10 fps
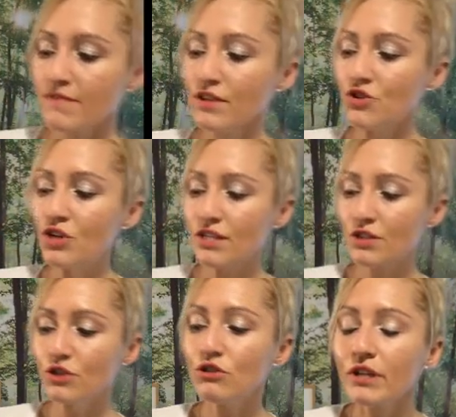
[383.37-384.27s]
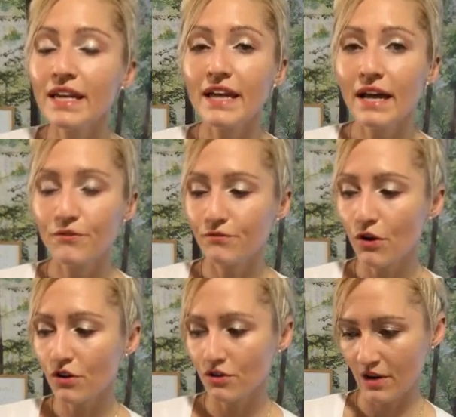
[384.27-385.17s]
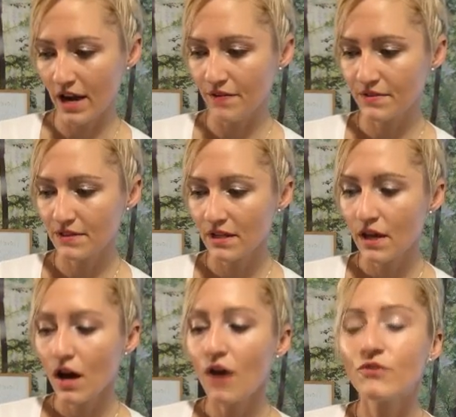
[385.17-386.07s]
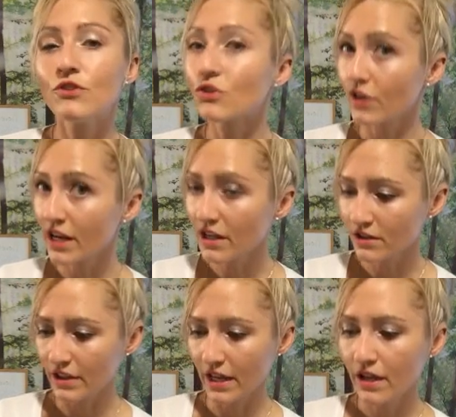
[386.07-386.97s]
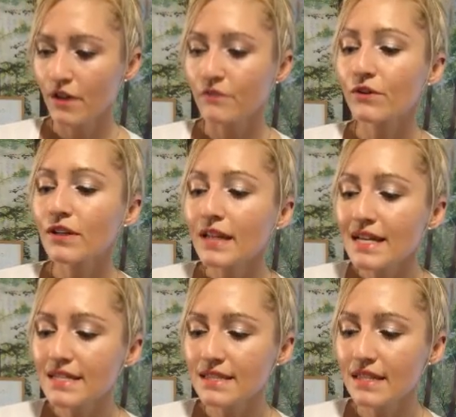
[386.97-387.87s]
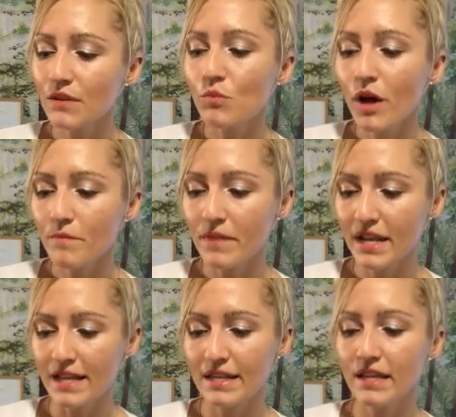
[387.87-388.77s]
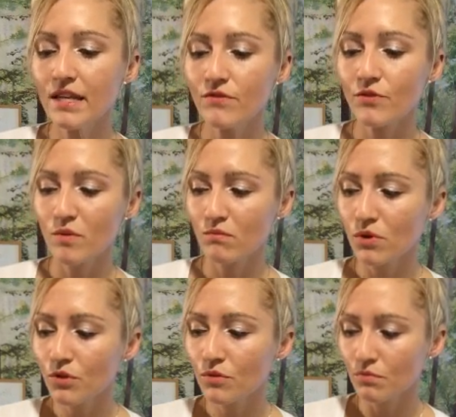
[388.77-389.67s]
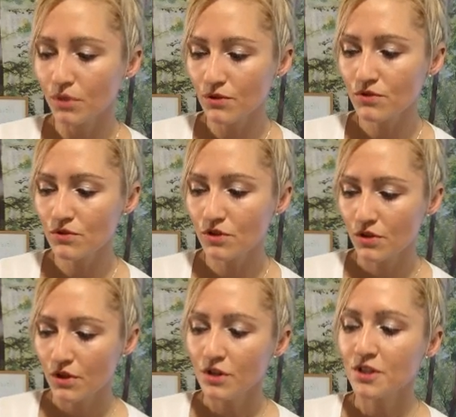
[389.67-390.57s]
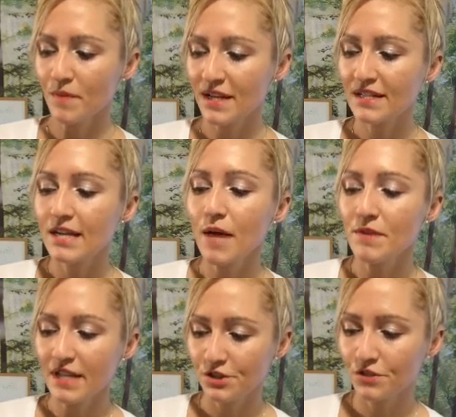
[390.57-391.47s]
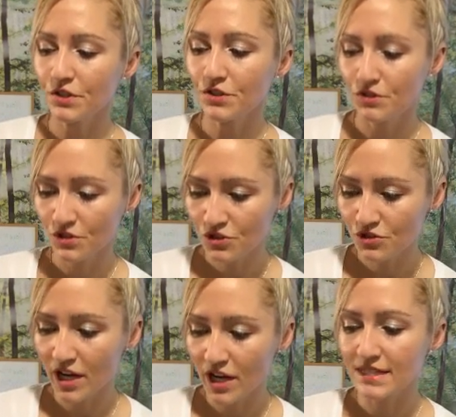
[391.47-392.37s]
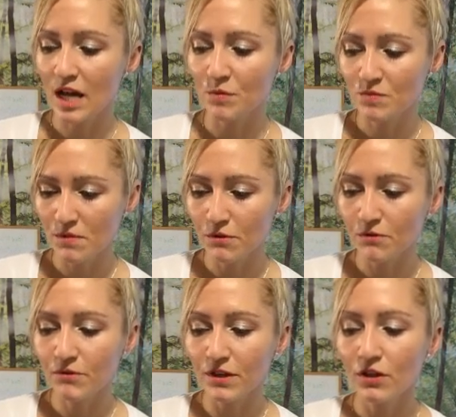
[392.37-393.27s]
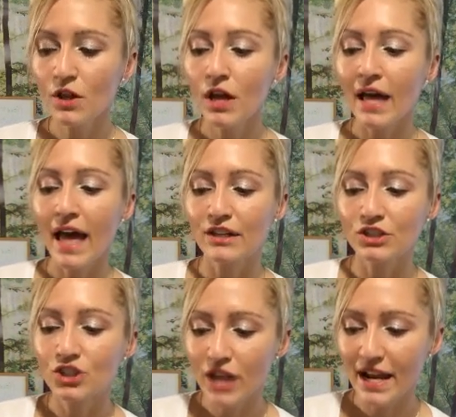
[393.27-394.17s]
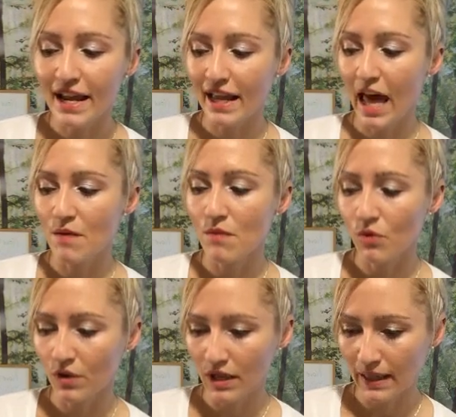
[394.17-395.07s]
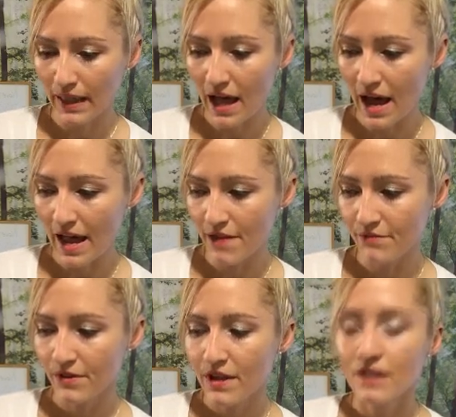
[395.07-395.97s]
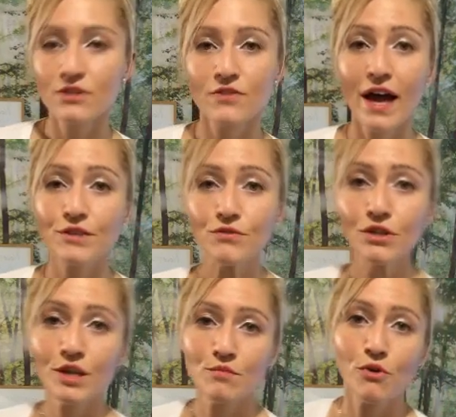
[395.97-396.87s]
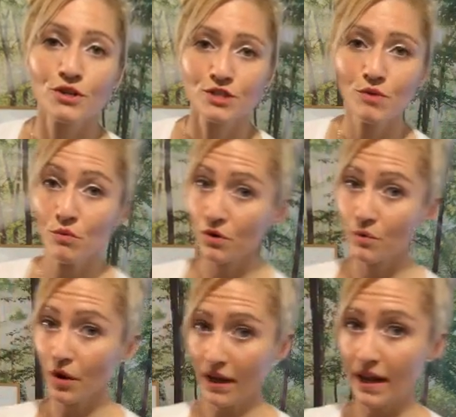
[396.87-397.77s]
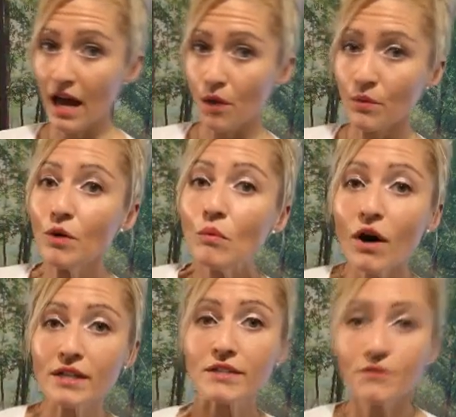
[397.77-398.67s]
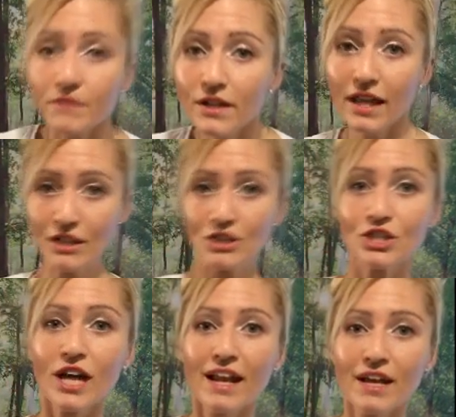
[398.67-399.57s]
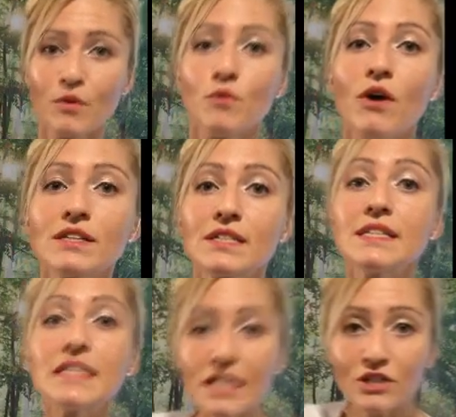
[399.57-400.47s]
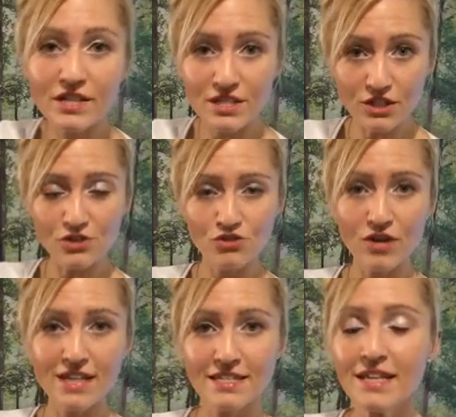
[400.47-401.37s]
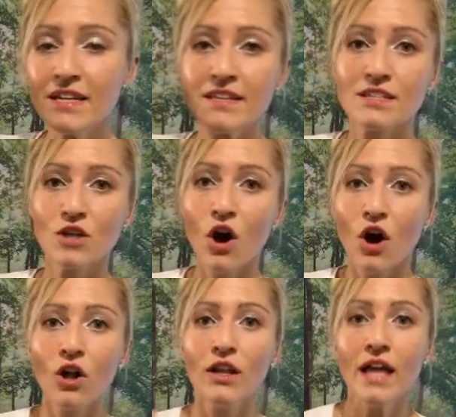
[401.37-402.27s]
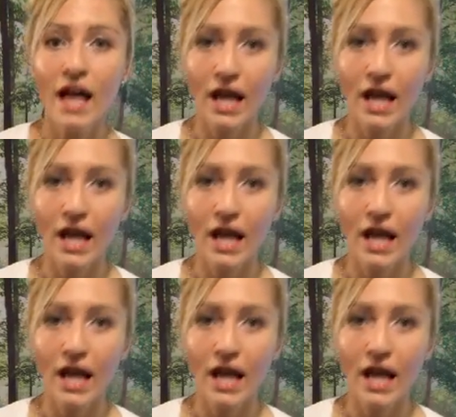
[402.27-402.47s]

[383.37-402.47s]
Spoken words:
Even just looking at photographs of greenery for less than 1 minute can give you a mood boost. Spending time in nature reduces stress and helps people feel energetic and more alive. So that's really important when we're working out. We want to feel energetic, we want to decrease our stress. This is all